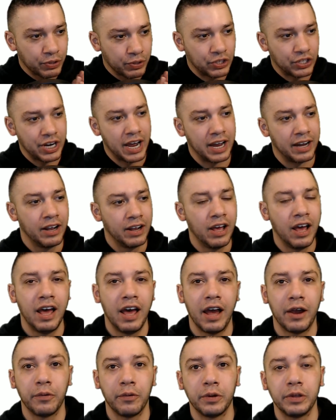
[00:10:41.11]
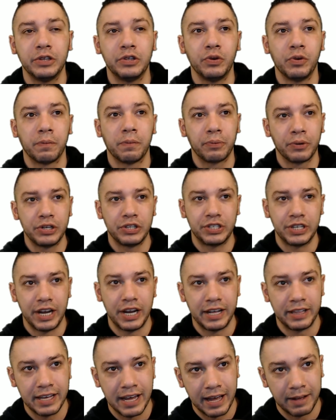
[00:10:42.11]
chat. I really do
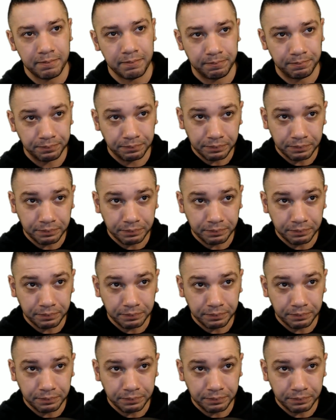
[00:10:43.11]
appreciate that.